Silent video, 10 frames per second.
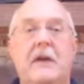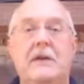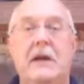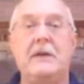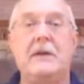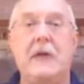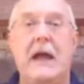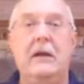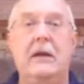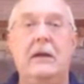Fireside
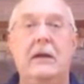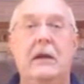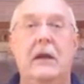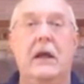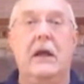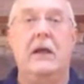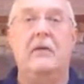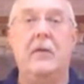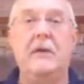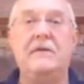Chat, an
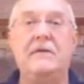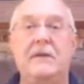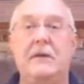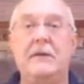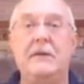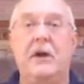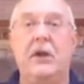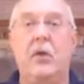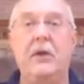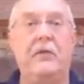informative series on
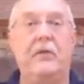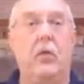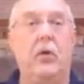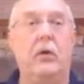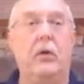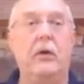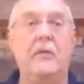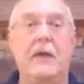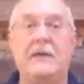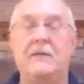the wonderful world
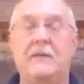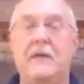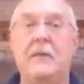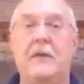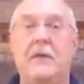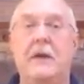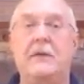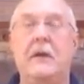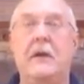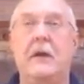of passive fire
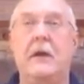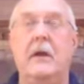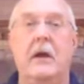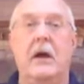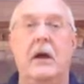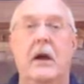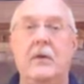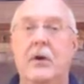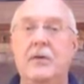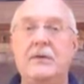protection.
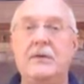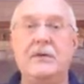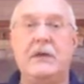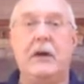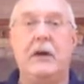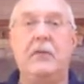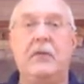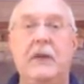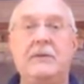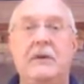I'm your host and presenter,
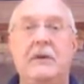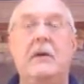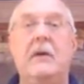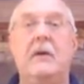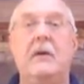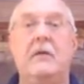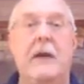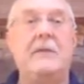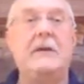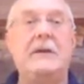Bill Dempster,
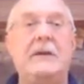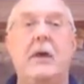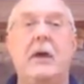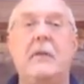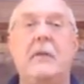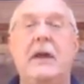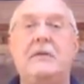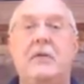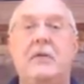Fire Protection Market Manager